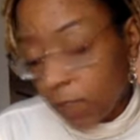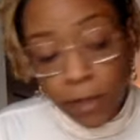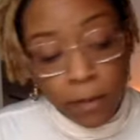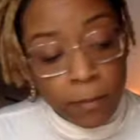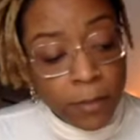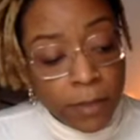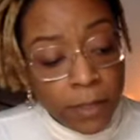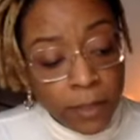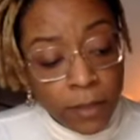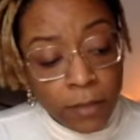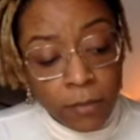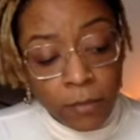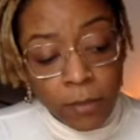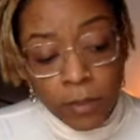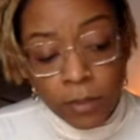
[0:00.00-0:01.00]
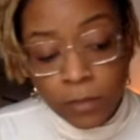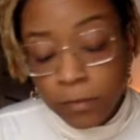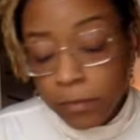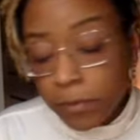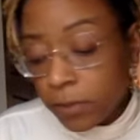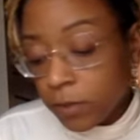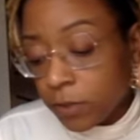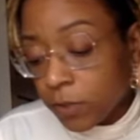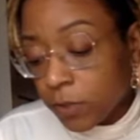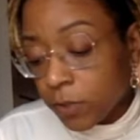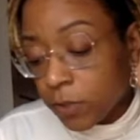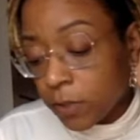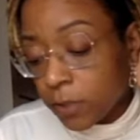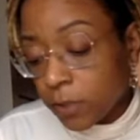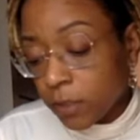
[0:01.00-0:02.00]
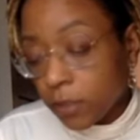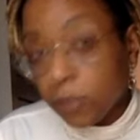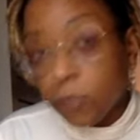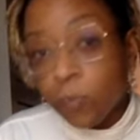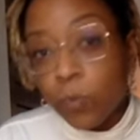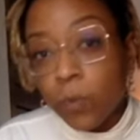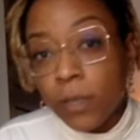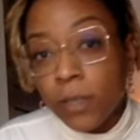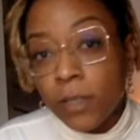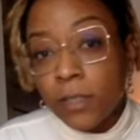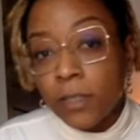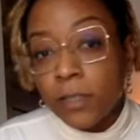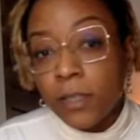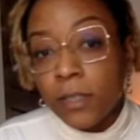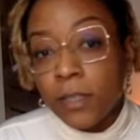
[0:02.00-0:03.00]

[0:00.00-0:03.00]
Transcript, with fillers: But I think what needs to be addressed is, what does that